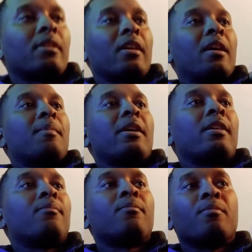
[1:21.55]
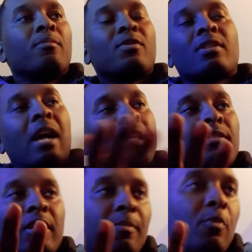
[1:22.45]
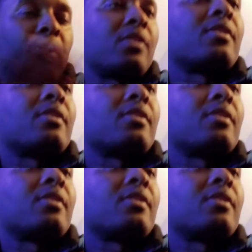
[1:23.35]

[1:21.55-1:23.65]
I mean, sky's the limit with this